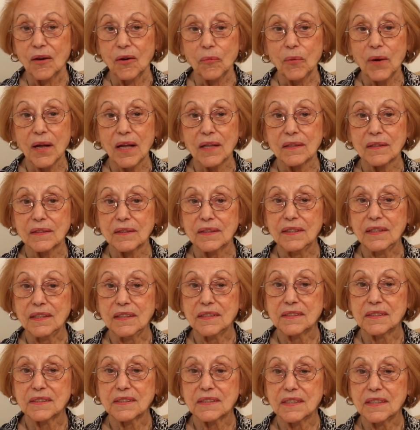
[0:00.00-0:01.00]
Well,
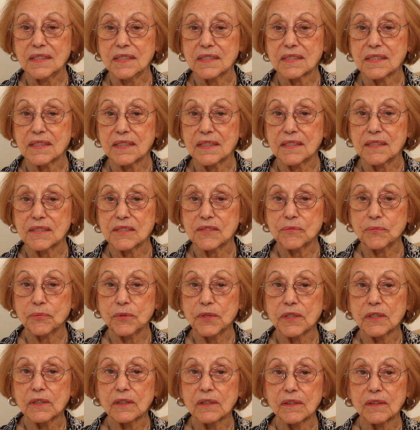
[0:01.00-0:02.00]
his
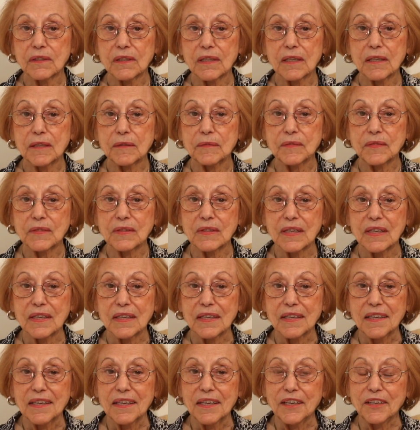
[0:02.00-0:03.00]
real,
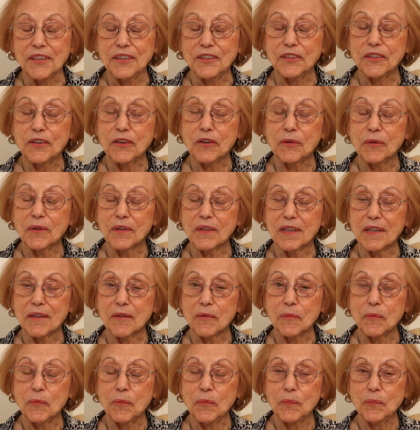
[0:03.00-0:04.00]
you
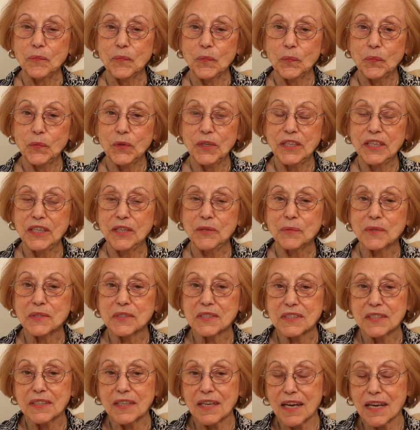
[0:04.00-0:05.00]
know, when he
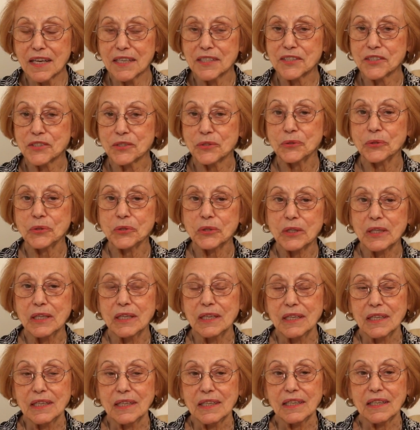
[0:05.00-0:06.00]
was in high school,
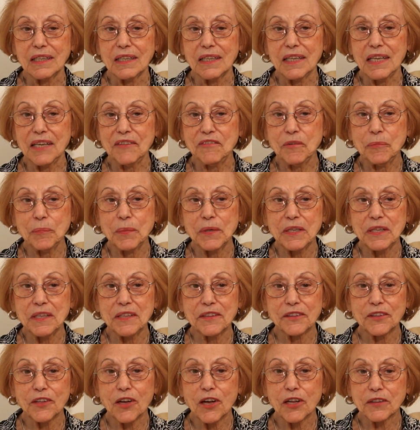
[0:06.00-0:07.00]

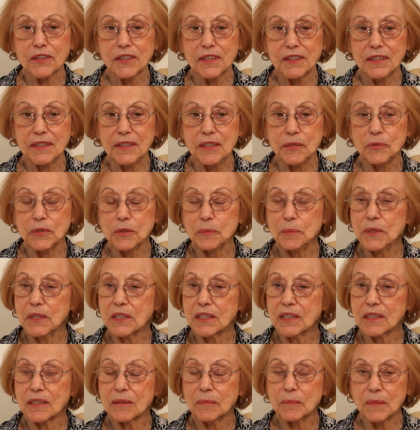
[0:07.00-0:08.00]
everybody thought that he would
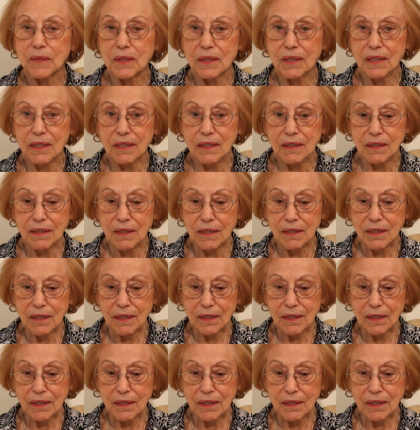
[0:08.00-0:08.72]
become a